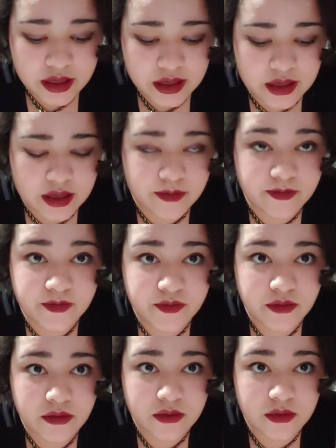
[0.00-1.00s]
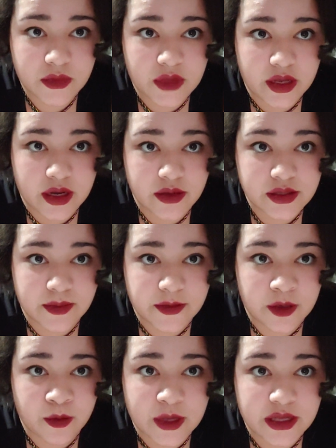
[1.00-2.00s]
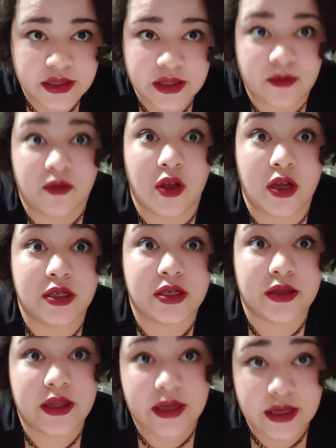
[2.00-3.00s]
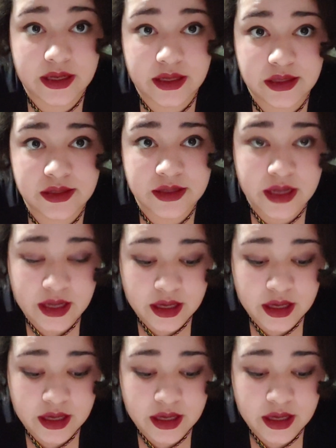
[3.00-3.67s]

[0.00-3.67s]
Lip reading: something may seem larger than it is,